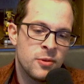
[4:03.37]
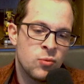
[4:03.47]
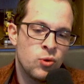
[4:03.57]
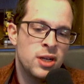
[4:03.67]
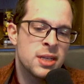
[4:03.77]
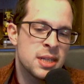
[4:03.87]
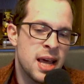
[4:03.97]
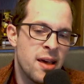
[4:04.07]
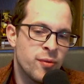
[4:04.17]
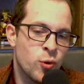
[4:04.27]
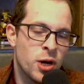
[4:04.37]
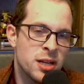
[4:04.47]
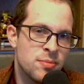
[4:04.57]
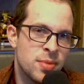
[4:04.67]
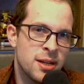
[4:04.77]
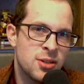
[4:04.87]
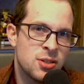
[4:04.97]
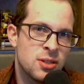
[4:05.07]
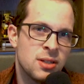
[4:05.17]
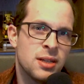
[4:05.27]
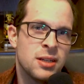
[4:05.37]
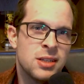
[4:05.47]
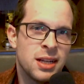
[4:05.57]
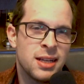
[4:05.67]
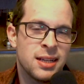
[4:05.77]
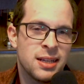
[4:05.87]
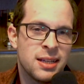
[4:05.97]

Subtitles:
Weed doesn't have quite as much. It's like,